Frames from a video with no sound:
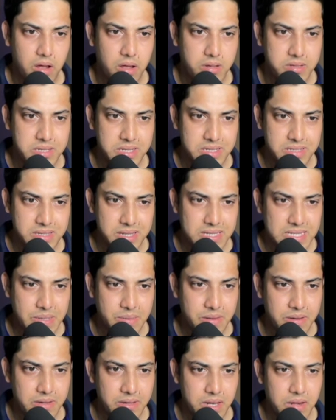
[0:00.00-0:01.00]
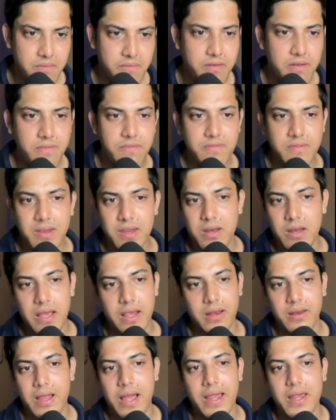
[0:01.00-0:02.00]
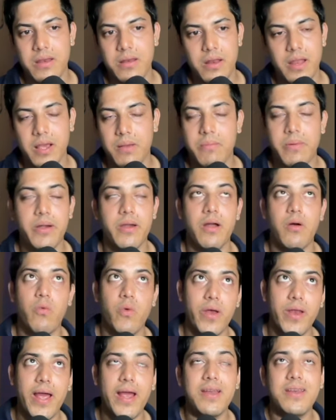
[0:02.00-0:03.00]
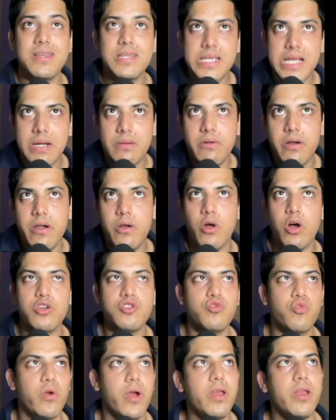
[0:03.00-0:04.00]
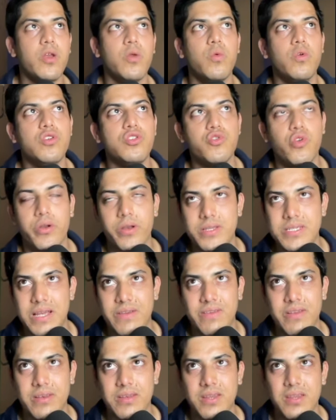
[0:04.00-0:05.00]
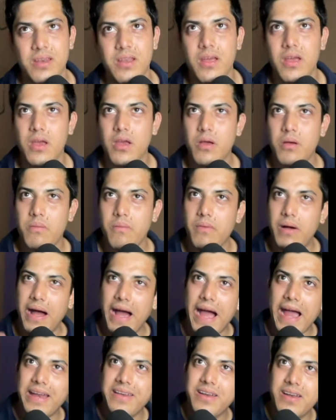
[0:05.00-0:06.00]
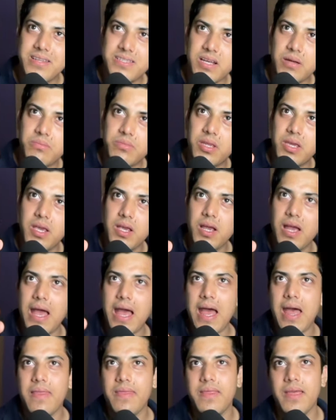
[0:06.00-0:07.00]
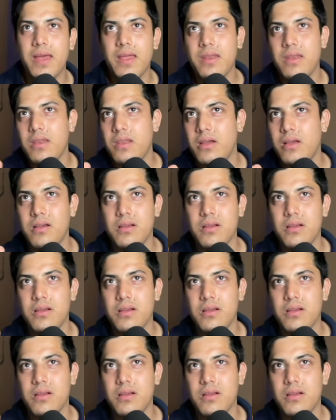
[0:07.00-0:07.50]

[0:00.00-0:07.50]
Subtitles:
16 17 15 like 9 like, but when I discovered Dogecoin, it was 2017. I did something and then